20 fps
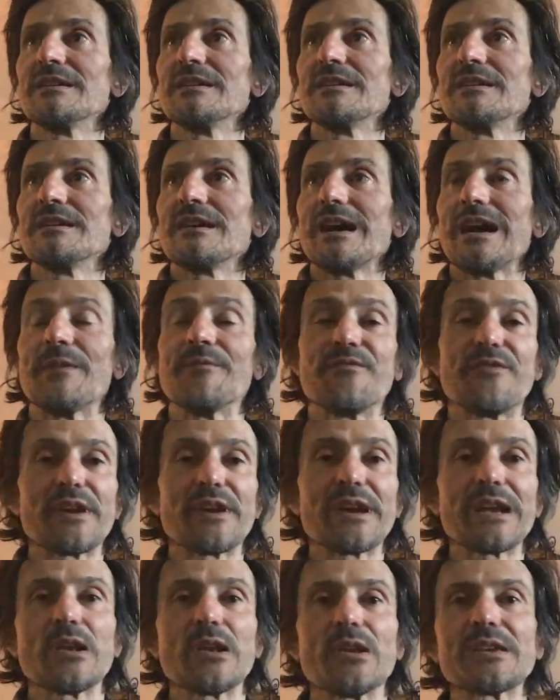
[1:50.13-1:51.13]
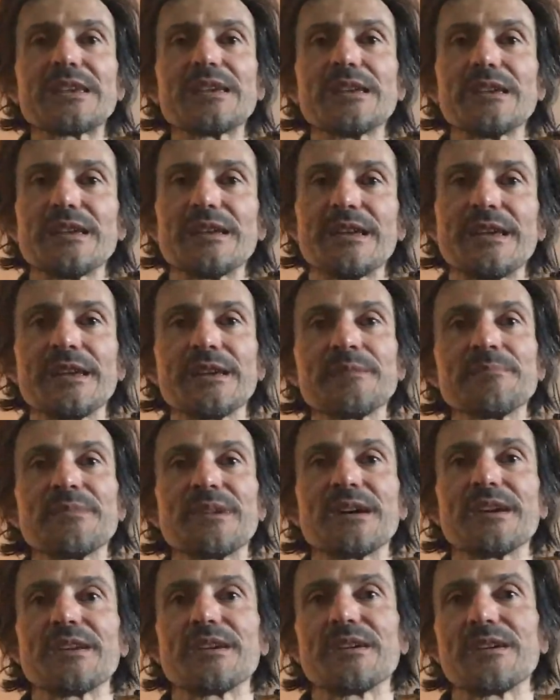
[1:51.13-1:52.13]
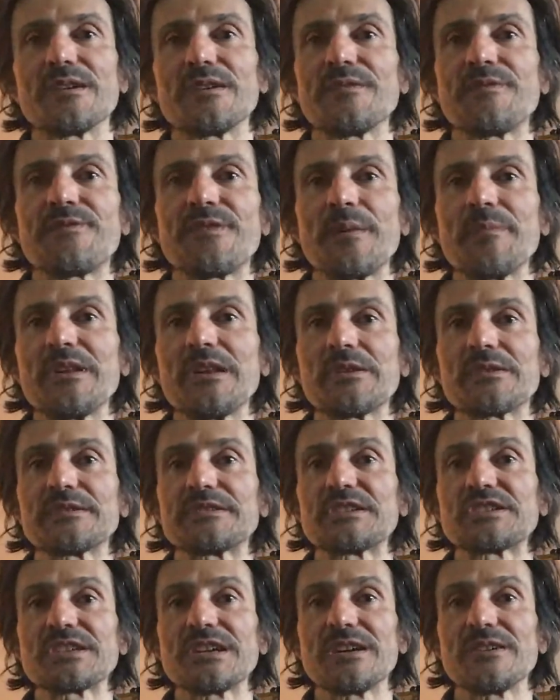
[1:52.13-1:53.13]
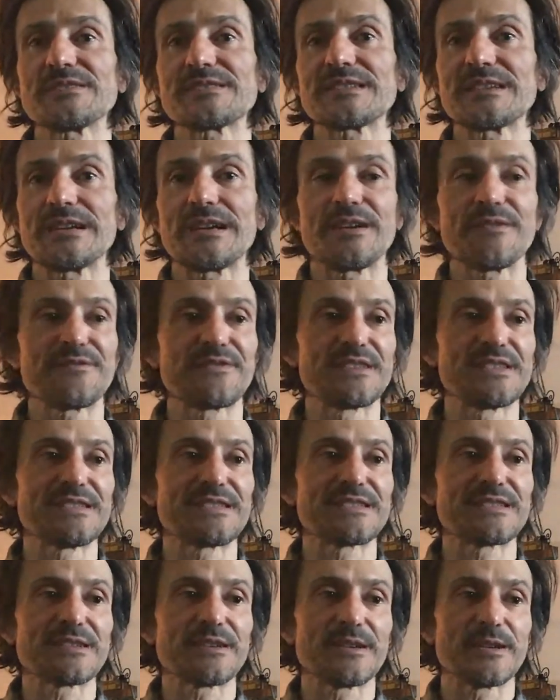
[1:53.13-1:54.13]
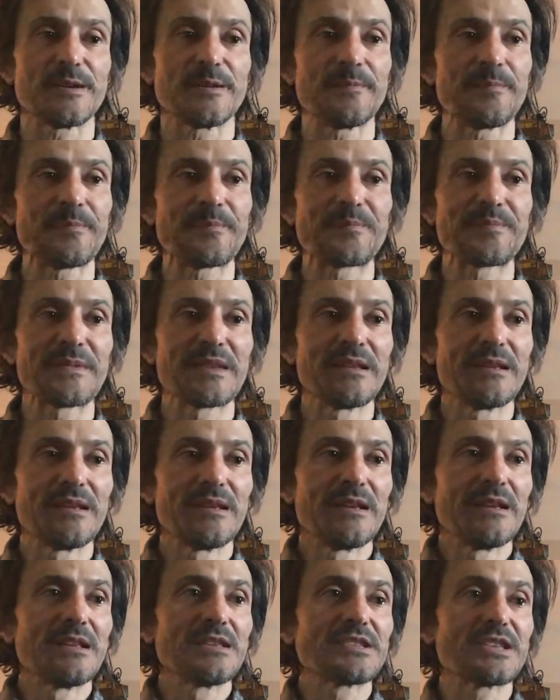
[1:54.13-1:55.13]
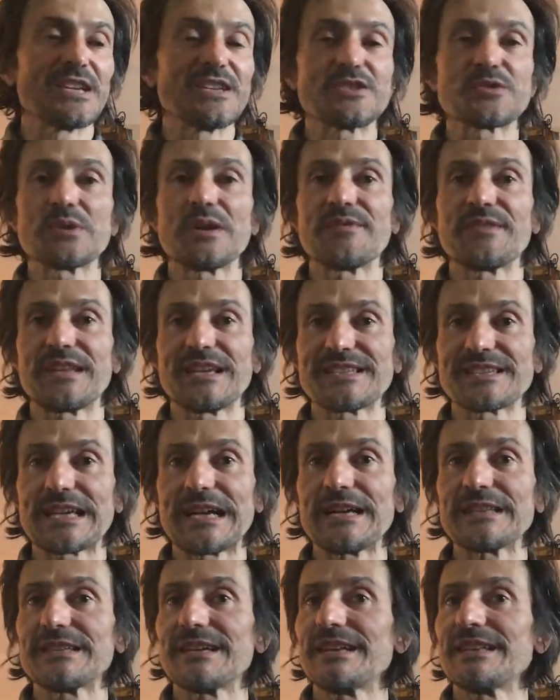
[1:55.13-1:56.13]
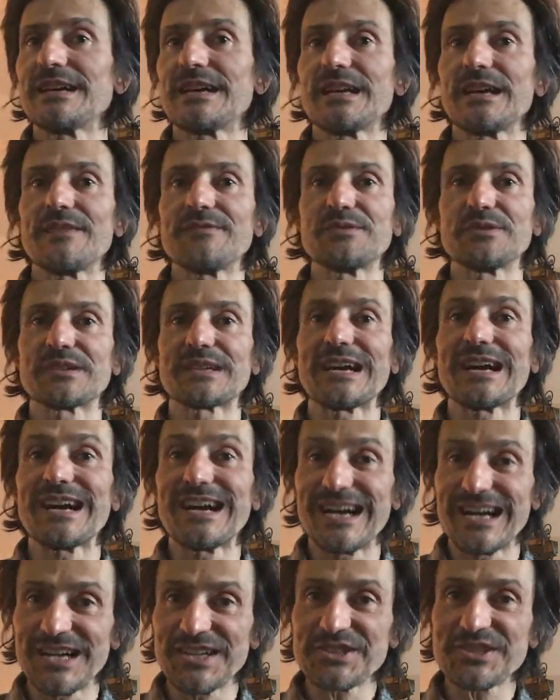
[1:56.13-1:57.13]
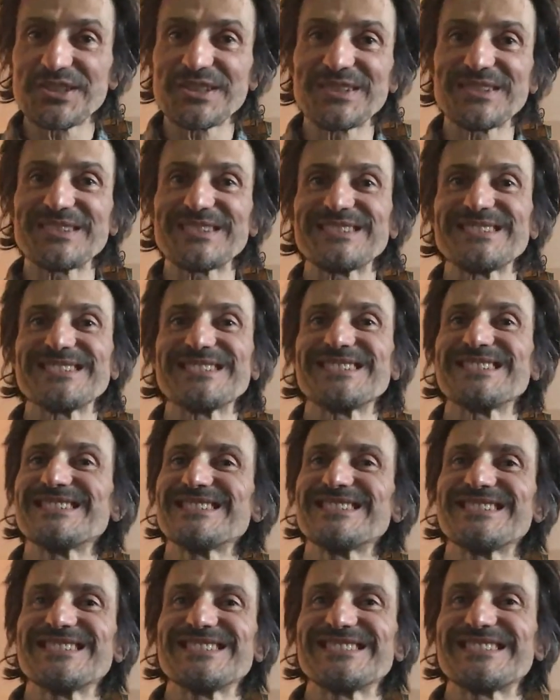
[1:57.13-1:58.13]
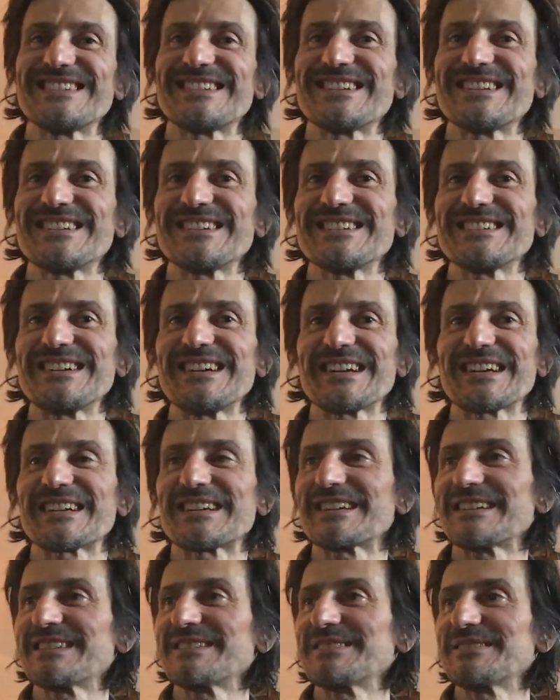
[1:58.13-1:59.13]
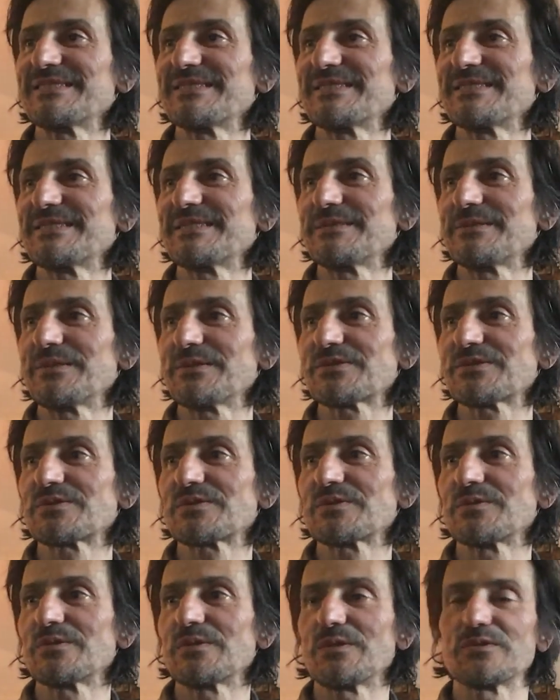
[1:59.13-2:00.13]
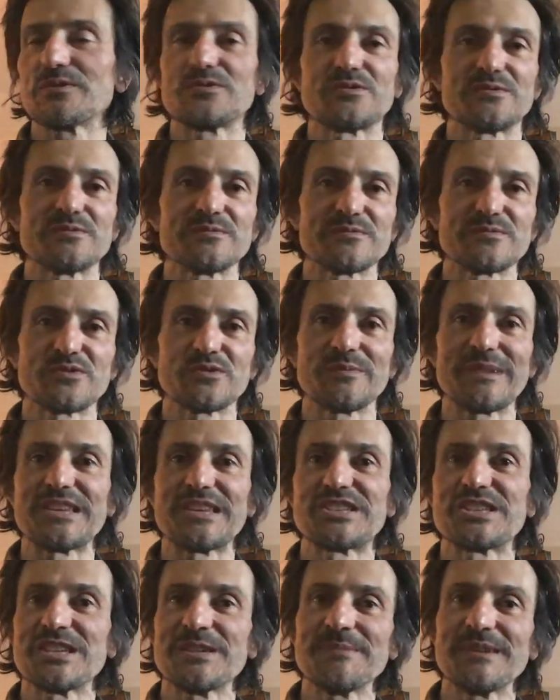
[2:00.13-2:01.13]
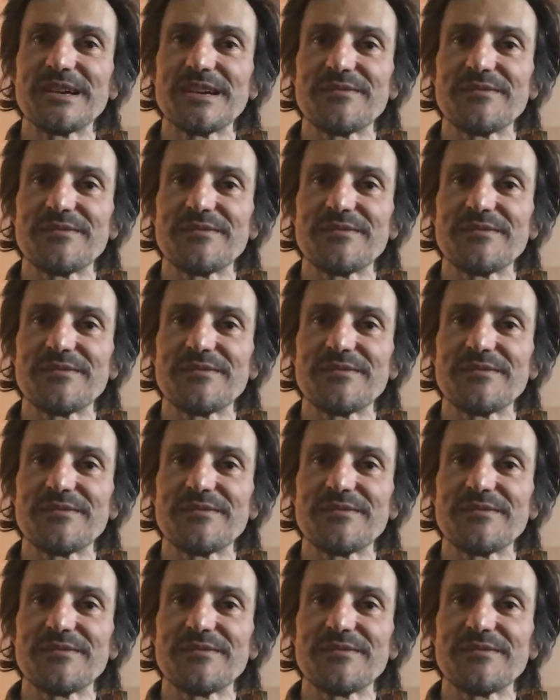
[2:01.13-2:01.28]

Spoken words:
I'm very lucky here in my family cottage house. I have this chance to have a nice garden. I have the garage there. I can also do my gym. I have a